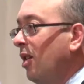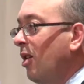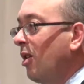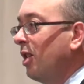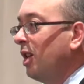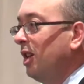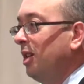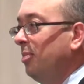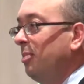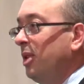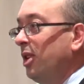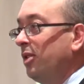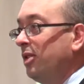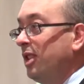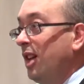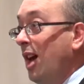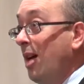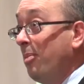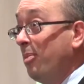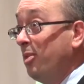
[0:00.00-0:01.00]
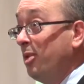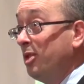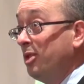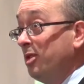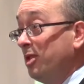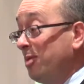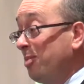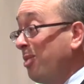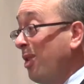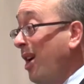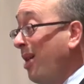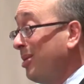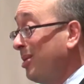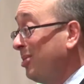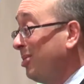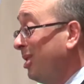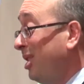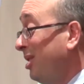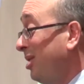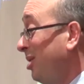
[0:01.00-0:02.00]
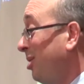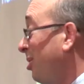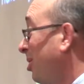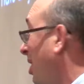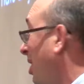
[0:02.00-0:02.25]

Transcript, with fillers: had already built up, which is probably too